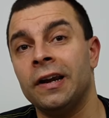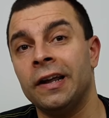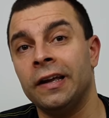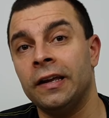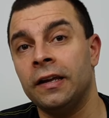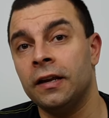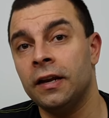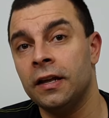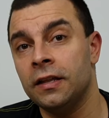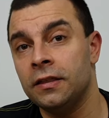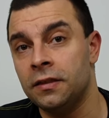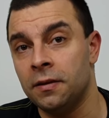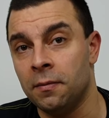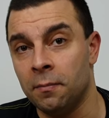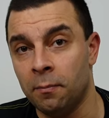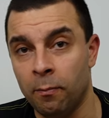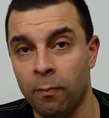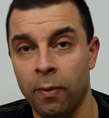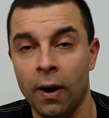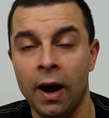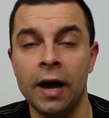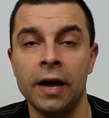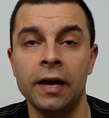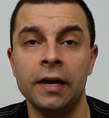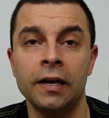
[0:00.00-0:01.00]
regret
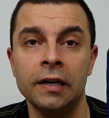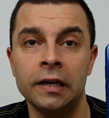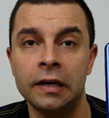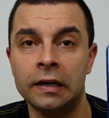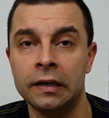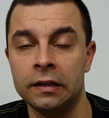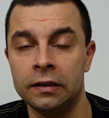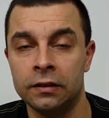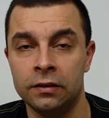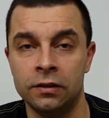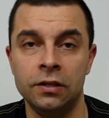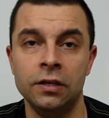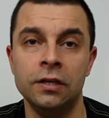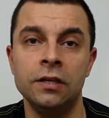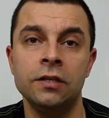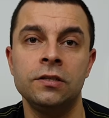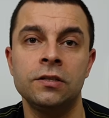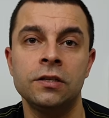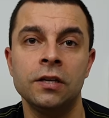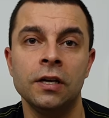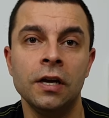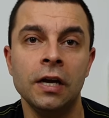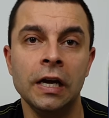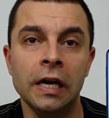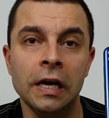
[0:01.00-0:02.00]
buying
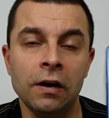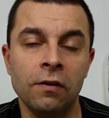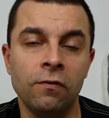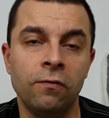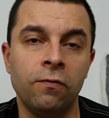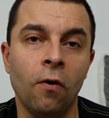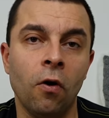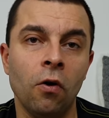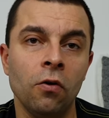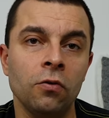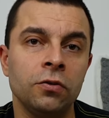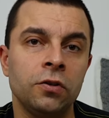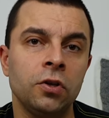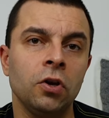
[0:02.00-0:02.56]
this phone.